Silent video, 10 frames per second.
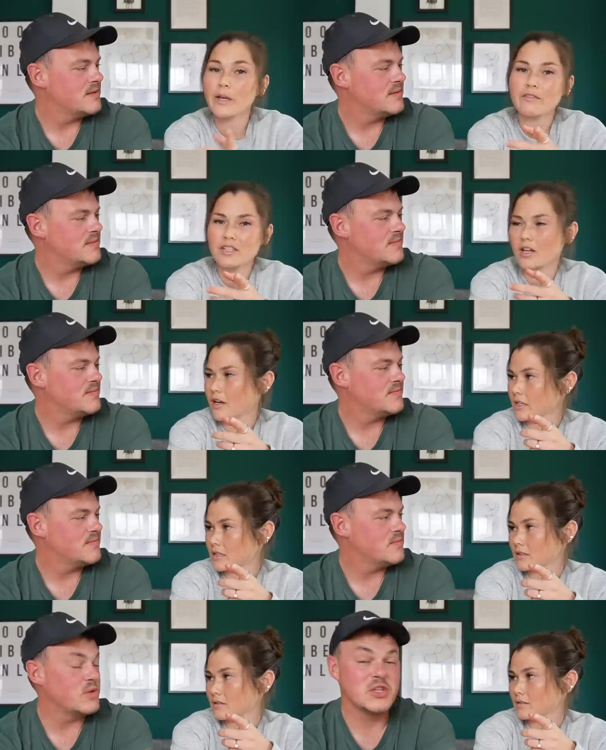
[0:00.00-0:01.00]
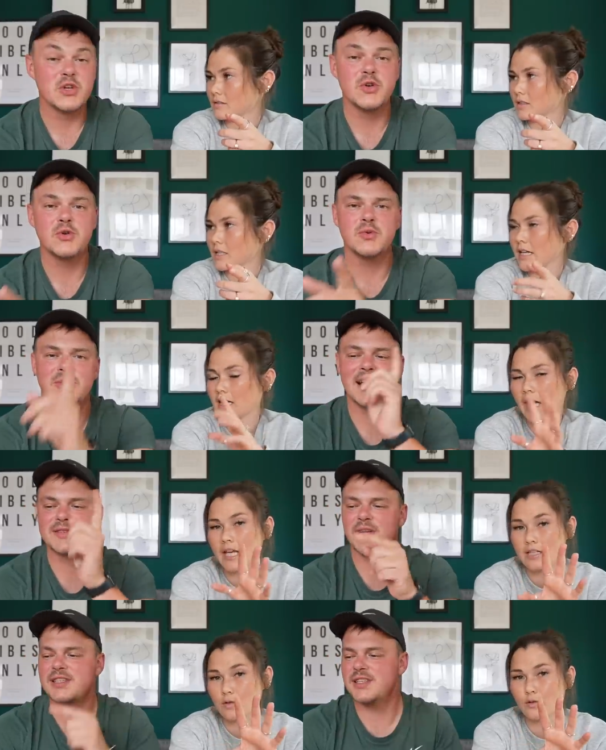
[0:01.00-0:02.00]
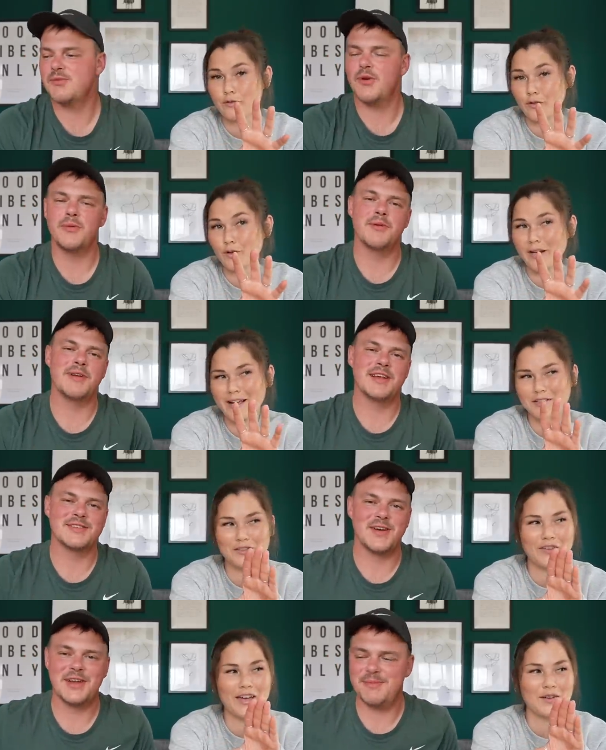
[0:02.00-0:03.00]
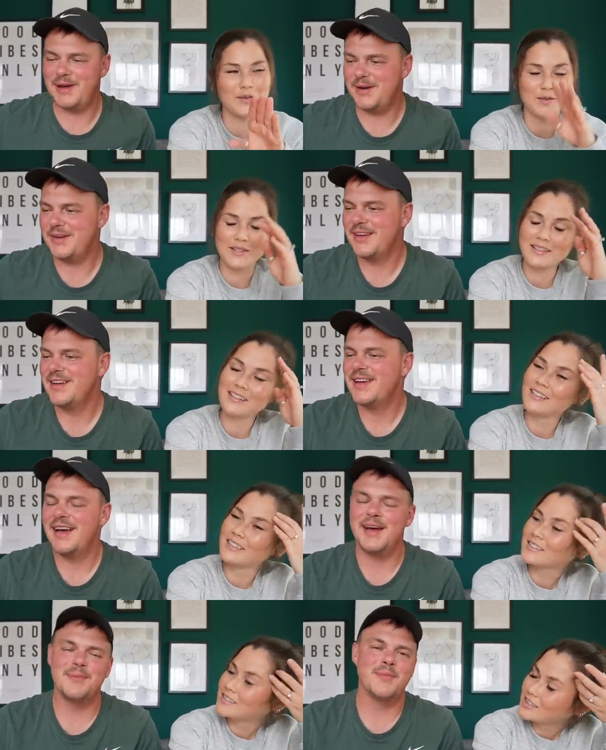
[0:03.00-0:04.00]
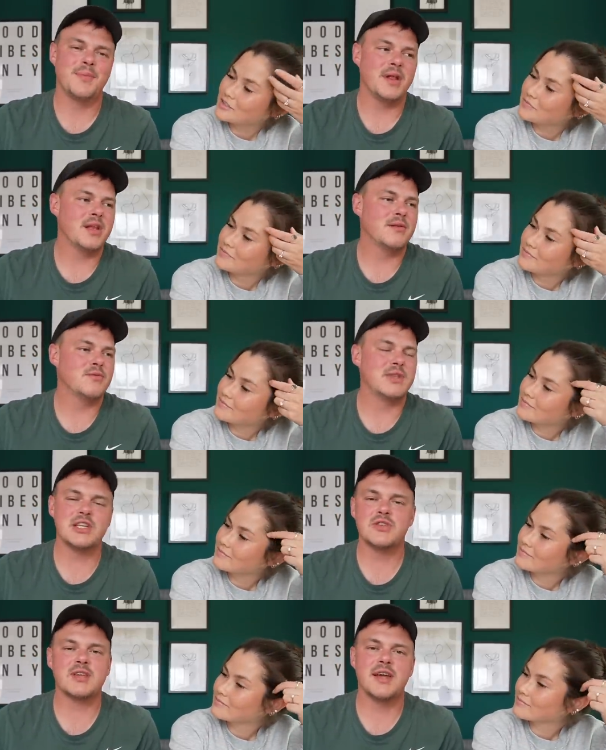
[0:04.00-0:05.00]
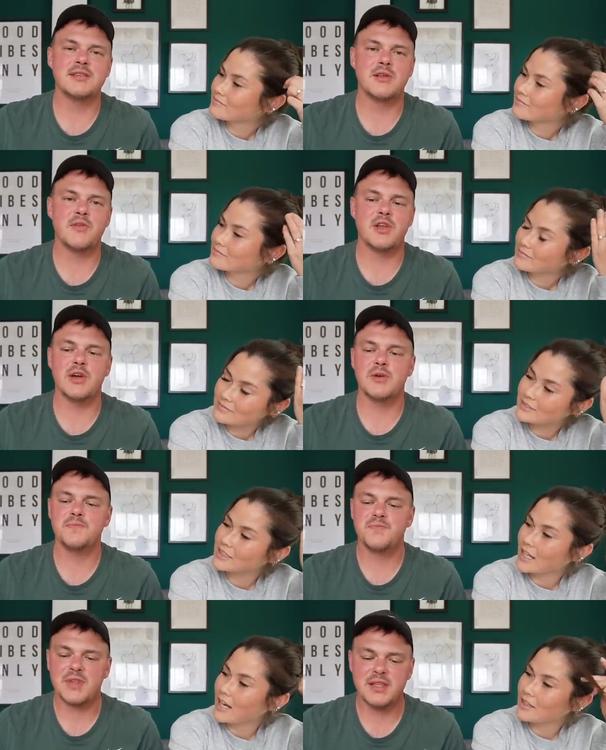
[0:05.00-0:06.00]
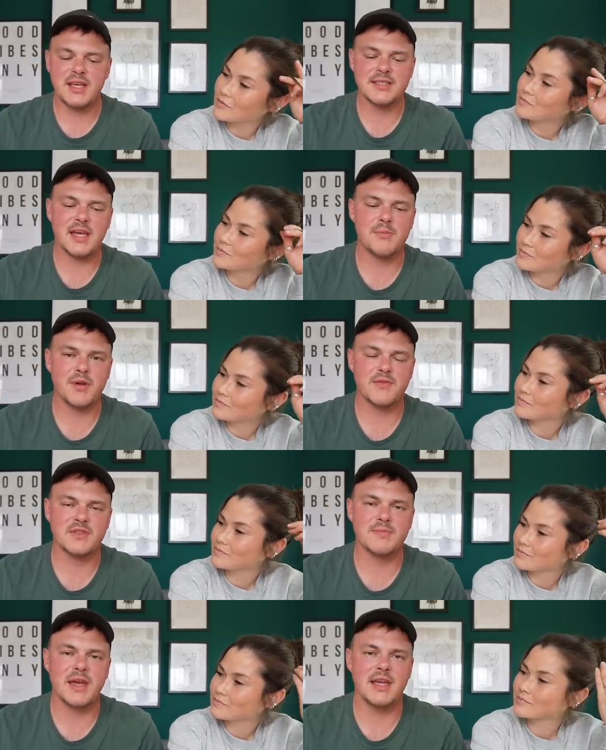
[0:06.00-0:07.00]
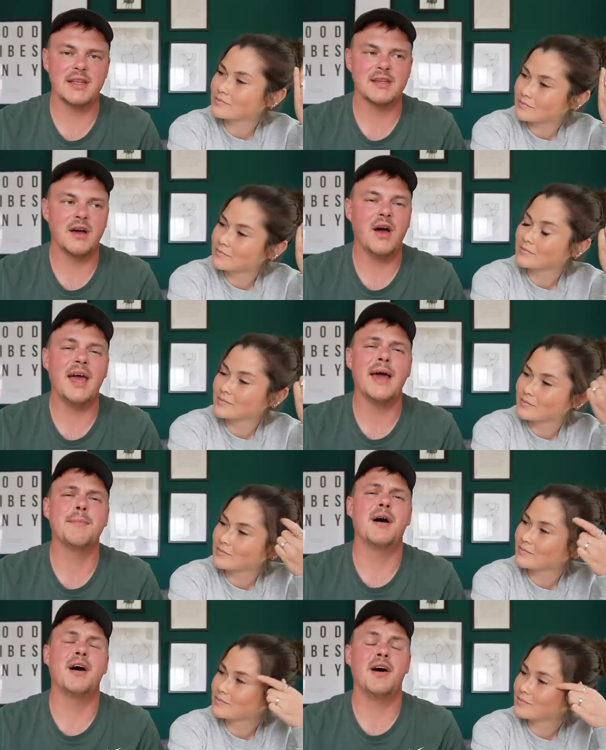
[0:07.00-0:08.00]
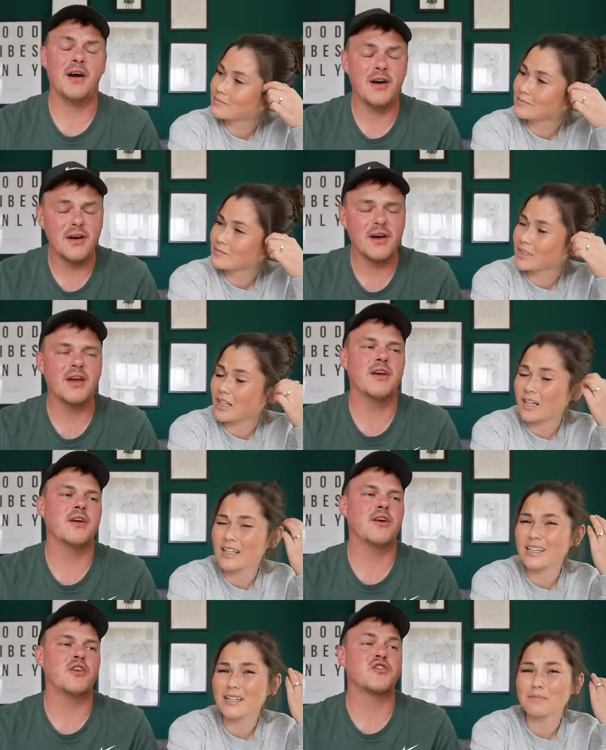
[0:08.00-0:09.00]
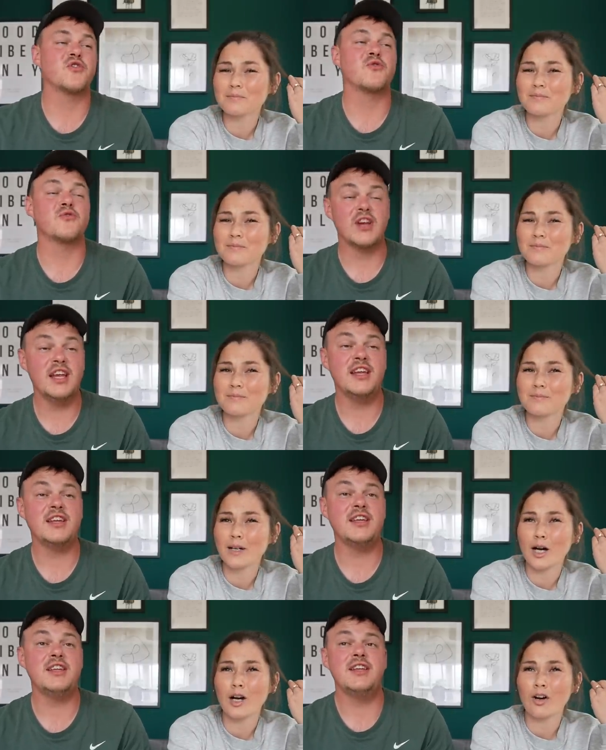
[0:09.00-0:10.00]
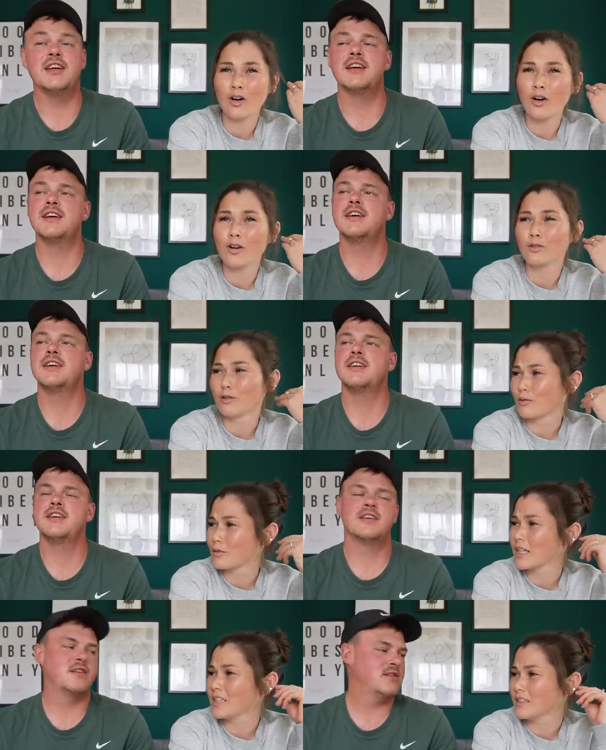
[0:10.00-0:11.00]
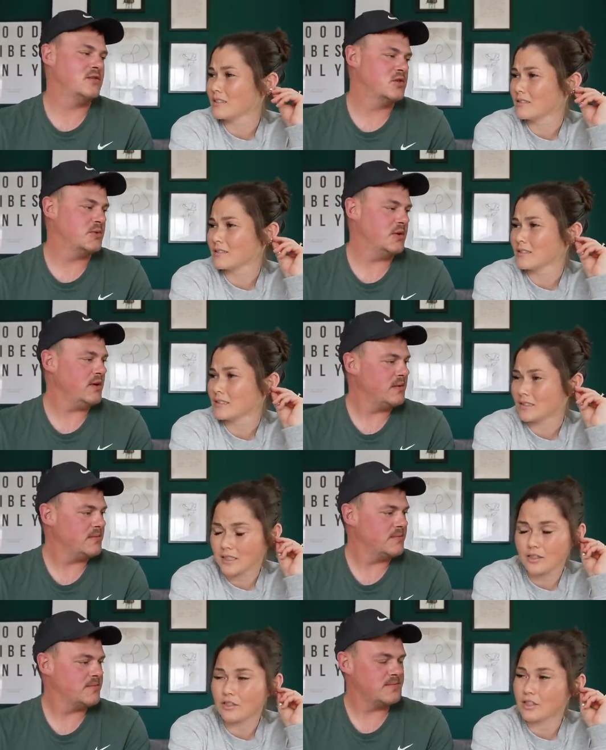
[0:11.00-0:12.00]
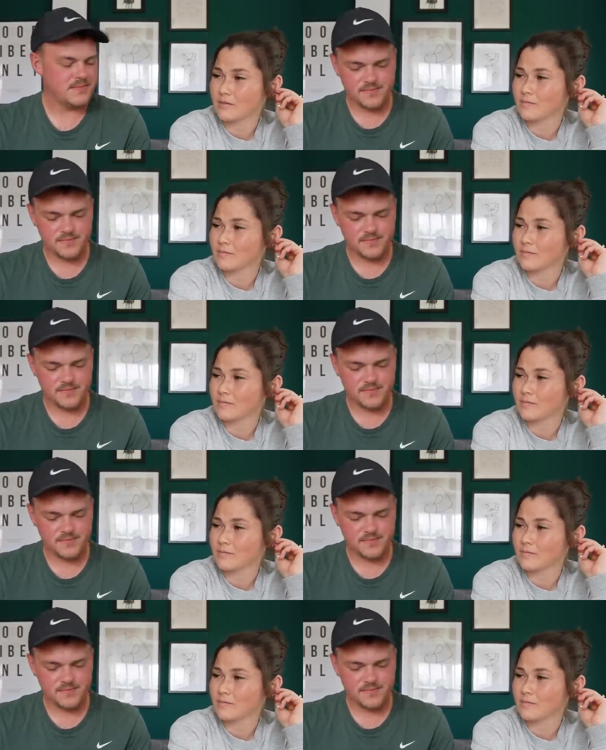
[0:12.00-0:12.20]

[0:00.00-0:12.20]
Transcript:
Speaker 1: have a side.
Speaker 2: We do. That's actually what we're really excited fails. about. Um, but let's just get into the video. Yeah. Let's get breakfast made. I am hungry. I am hungry. Hungry. So should we do it? Let's do it.